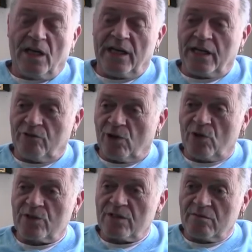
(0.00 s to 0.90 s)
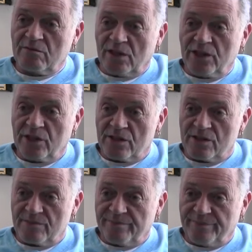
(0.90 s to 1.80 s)
and it grows
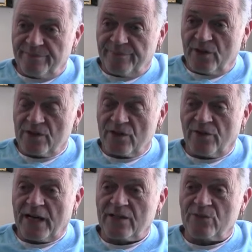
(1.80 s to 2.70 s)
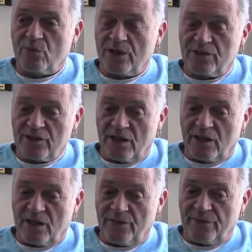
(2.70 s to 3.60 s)
onions. So that's what.
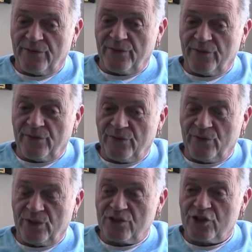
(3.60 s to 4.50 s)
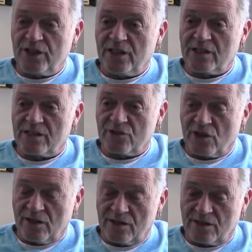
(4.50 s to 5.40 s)
Uh, what she did as a
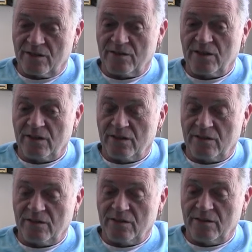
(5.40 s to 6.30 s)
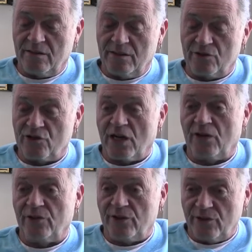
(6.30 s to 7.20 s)
as a uh, in her
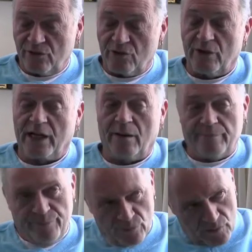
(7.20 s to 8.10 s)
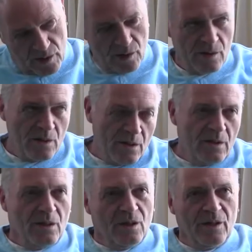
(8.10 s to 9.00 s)
childhood growing up.
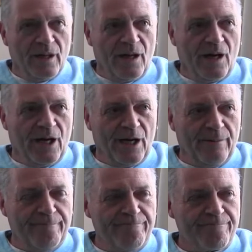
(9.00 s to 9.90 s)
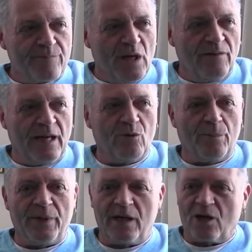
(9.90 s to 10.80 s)
Um, they
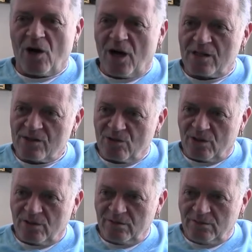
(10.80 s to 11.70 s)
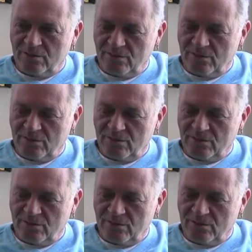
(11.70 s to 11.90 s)
were Pentecostal,